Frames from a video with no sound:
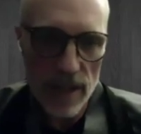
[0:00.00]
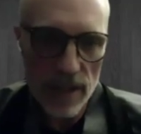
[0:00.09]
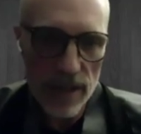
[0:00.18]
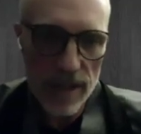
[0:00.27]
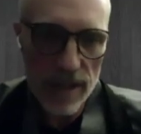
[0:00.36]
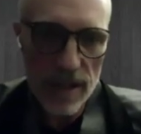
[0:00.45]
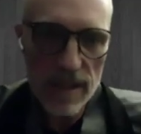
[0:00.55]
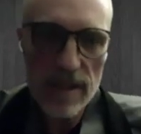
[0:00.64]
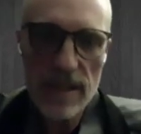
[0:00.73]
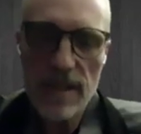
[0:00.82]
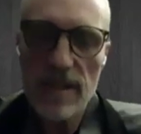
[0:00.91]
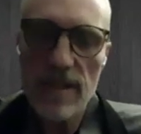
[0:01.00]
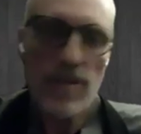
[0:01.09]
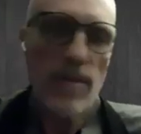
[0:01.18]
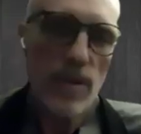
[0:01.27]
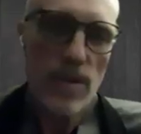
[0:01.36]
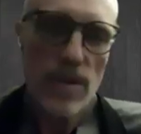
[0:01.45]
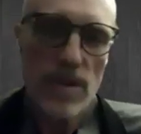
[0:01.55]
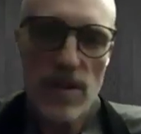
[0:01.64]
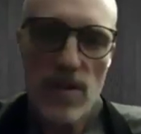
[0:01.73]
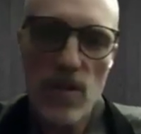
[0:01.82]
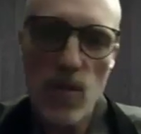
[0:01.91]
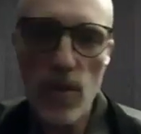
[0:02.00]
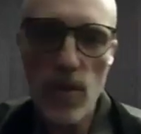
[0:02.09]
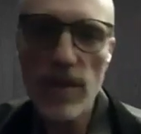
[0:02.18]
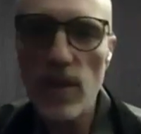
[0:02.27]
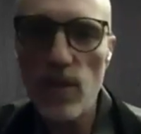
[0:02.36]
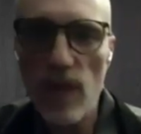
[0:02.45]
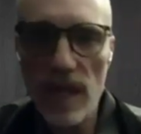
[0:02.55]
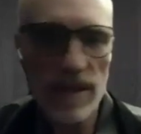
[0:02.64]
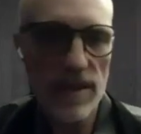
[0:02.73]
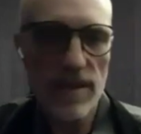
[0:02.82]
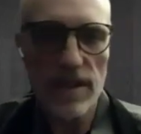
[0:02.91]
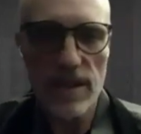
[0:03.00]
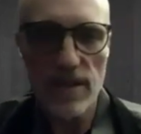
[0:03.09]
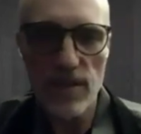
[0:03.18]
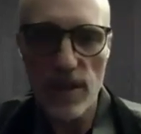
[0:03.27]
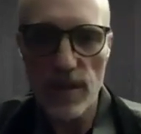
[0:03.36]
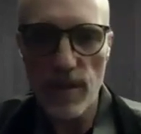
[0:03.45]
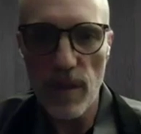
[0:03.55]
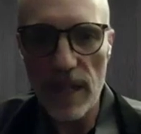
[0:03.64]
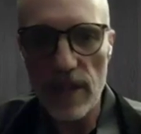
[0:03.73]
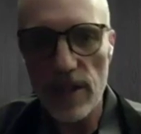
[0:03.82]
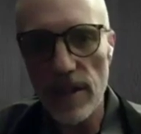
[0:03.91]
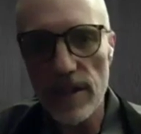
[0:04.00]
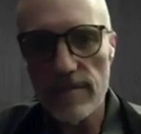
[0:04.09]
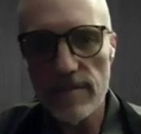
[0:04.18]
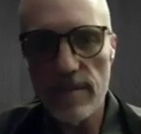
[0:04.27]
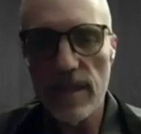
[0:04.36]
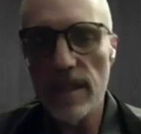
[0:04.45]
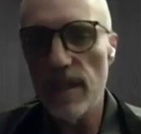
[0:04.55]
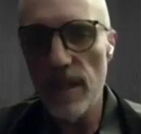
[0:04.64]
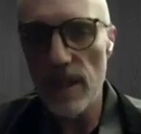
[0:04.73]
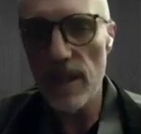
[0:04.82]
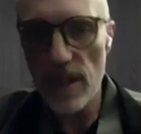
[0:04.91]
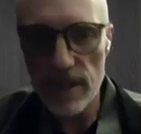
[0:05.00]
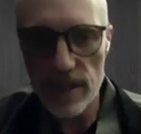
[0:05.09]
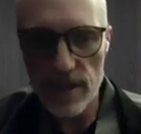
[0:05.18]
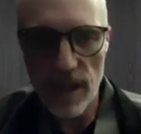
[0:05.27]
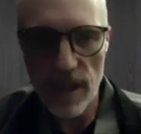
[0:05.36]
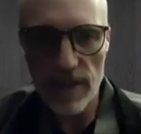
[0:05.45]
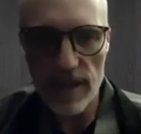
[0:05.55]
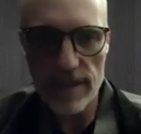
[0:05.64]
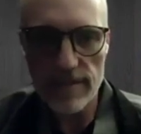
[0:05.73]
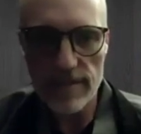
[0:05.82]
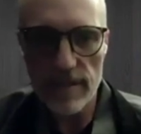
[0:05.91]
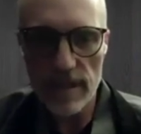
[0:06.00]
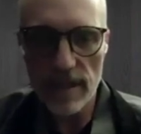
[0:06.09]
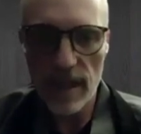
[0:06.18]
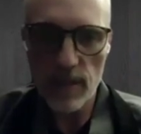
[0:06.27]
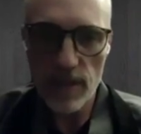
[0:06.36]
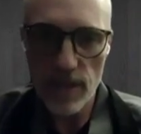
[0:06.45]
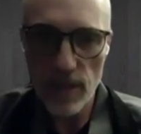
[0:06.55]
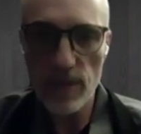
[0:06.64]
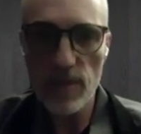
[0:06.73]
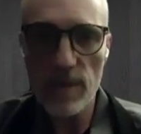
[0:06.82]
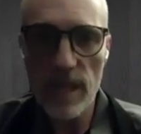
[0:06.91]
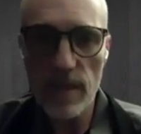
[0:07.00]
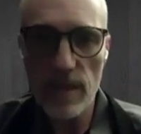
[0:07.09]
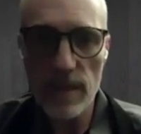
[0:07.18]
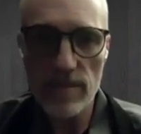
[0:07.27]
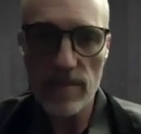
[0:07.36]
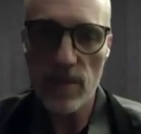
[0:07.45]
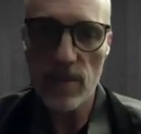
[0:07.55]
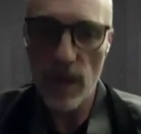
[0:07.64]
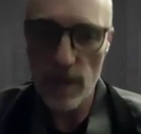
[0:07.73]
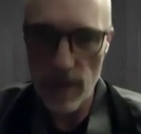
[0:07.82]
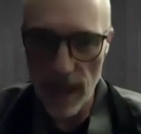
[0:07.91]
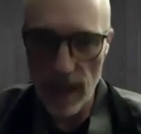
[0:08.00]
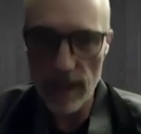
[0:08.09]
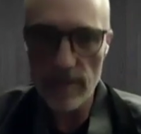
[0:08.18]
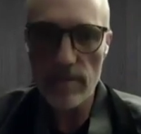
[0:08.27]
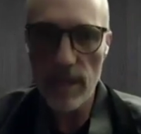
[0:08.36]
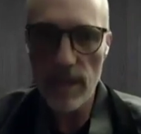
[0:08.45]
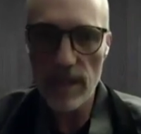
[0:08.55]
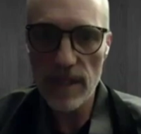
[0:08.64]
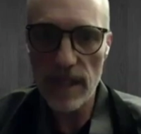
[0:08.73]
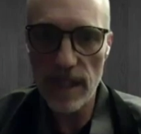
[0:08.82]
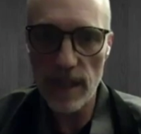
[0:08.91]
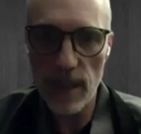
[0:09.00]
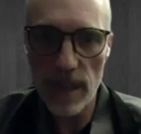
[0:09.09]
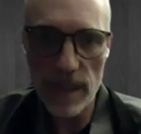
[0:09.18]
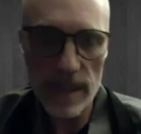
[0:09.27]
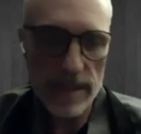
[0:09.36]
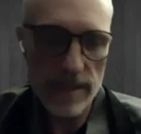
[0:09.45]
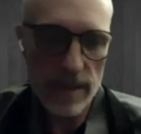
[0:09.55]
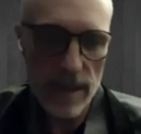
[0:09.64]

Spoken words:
So let's consider the person swerving recklessly in front of my car, cutting me off in traffic. That provoked resentment, so I began meditating upon it.